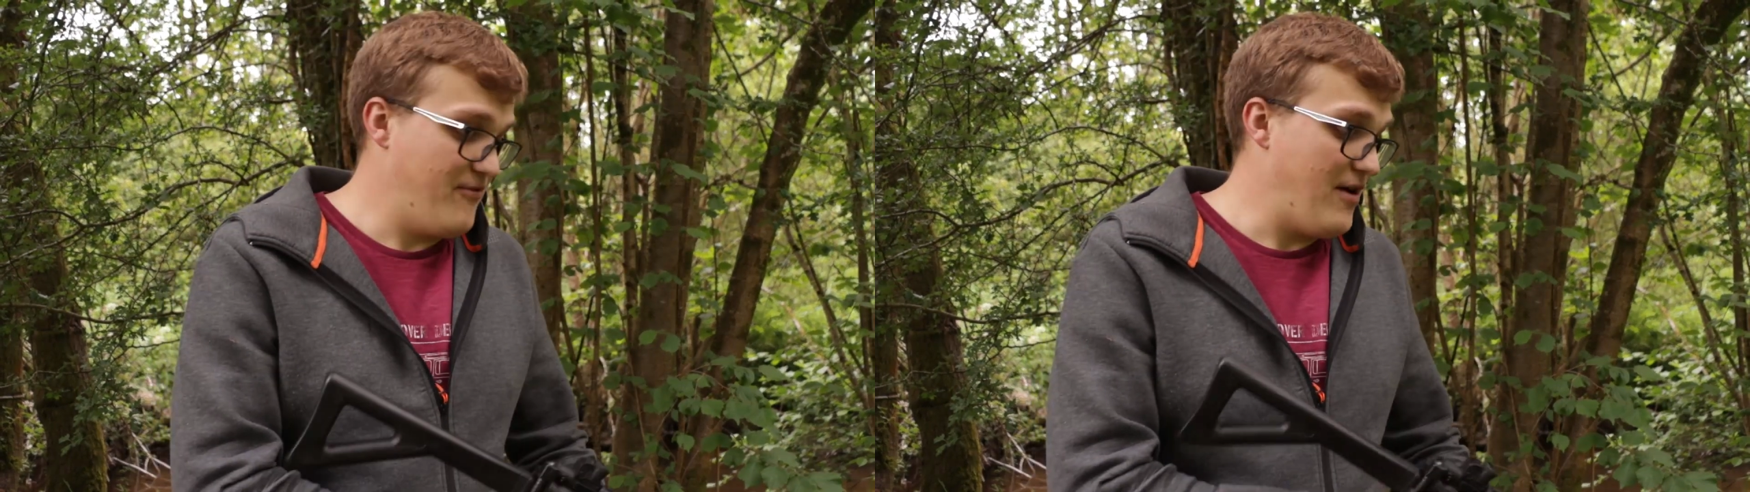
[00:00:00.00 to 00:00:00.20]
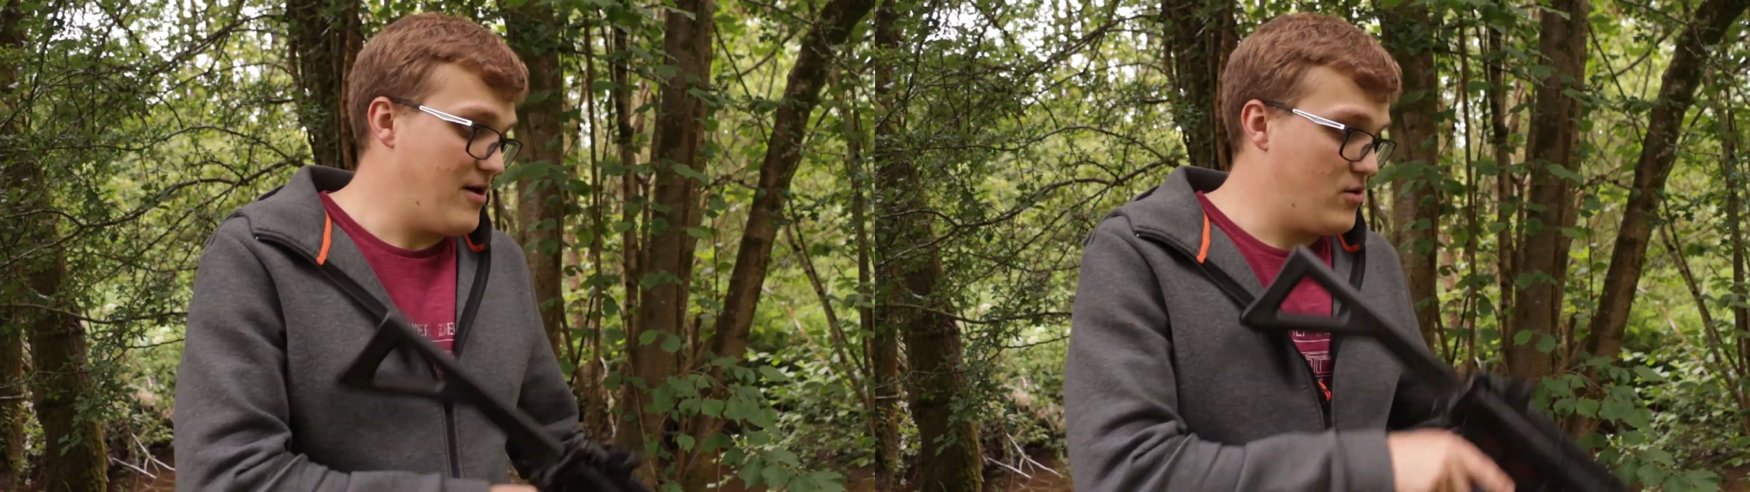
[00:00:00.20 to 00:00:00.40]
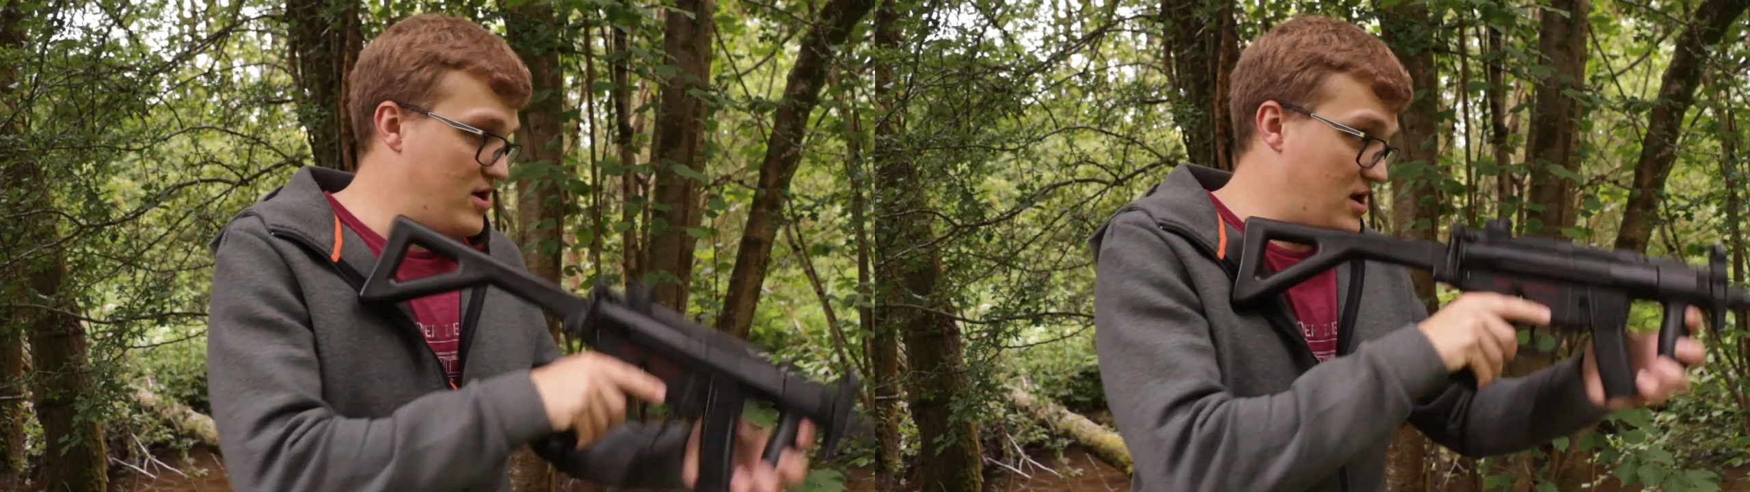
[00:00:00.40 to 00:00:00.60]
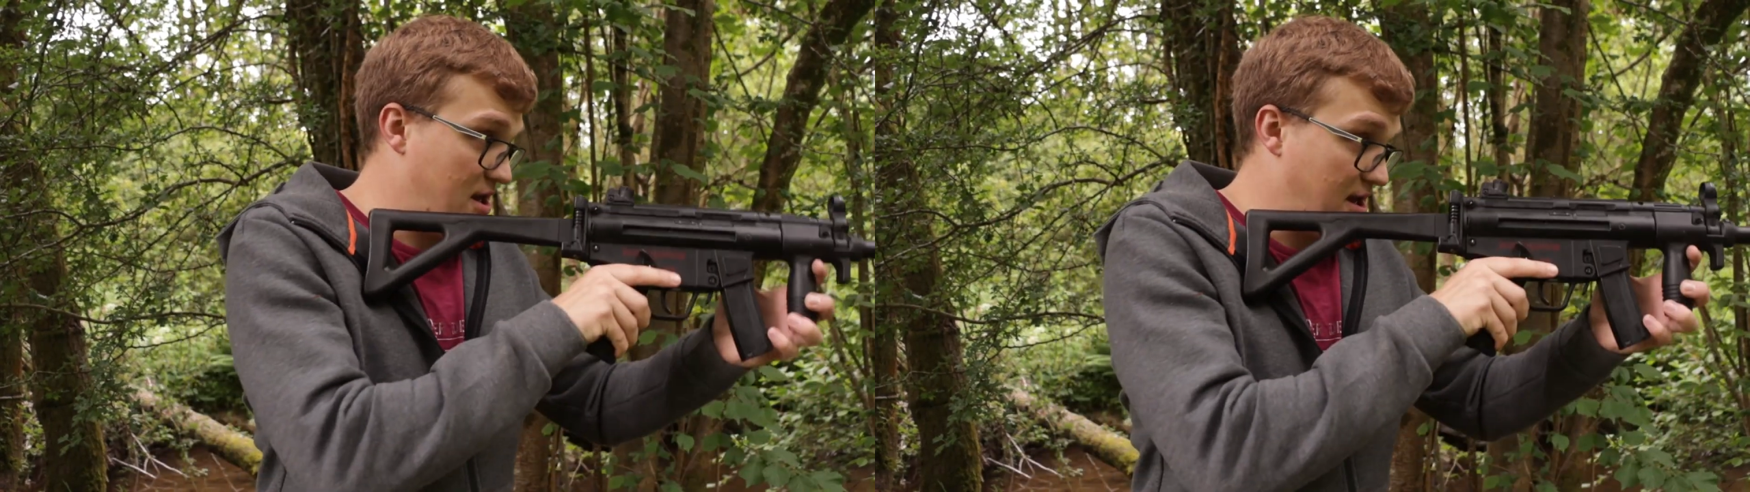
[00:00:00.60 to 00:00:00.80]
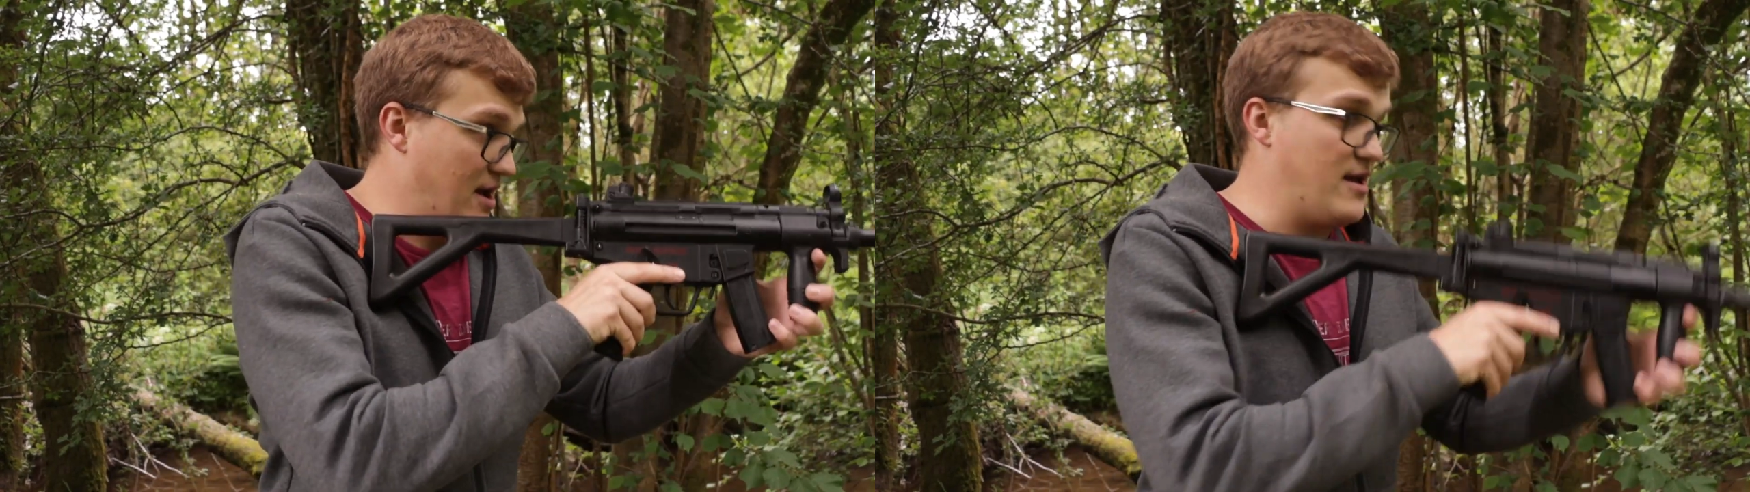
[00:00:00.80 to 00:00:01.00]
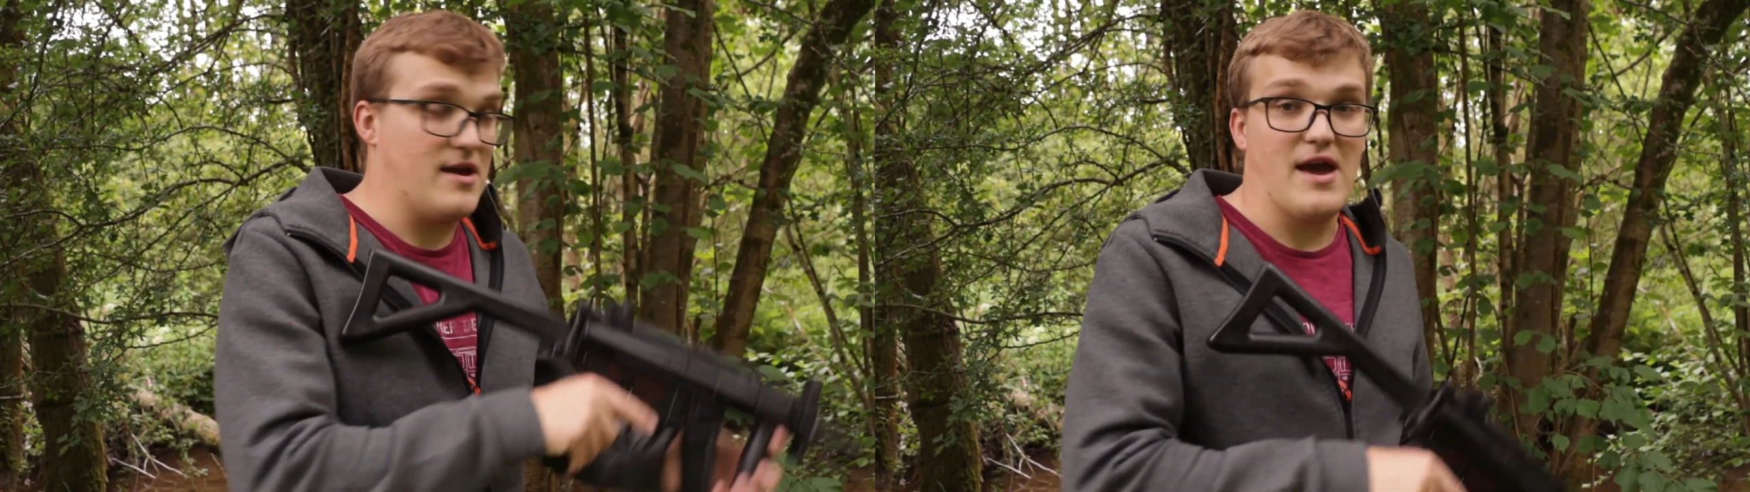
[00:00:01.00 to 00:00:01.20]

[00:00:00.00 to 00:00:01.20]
very quickly and